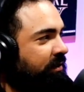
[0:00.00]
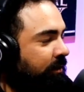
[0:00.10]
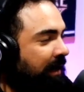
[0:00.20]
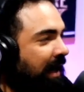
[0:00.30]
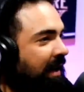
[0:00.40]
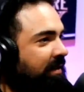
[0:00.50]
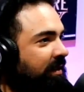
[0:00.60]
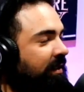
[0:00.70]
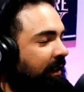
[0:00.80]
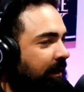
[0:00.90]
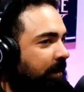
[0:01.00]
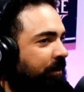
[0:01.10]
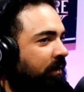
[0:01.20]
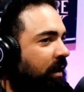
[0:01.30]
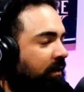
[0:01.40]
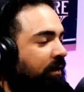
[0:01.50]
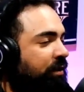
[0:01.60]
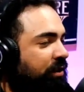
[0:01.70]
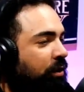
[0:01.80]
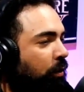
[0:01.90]
And some guys that are
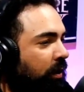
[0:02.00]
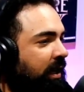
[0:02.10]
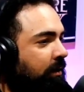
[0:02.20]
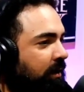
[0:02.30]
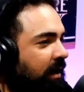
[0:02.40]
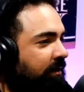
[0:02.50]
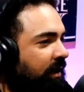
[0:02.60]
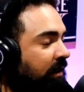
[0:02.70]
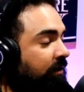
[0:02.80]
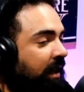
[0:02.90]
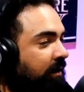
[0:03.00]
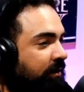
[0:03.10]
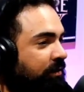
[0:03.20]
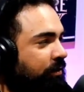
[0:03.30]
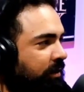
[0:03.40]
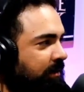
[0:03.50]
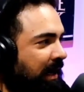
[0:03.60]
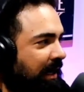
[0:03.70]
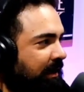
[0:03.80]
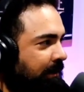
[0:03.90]
very story or whatever, I don't care if it's stories,
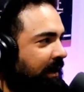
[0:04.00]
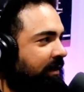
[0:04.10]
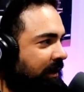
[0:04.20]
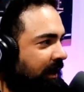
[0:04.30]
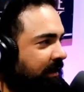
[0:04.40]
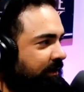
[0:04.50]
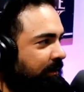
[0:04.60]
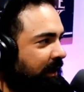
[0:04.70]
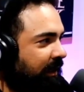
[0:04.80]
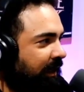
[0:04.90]
but I need punchlines for me.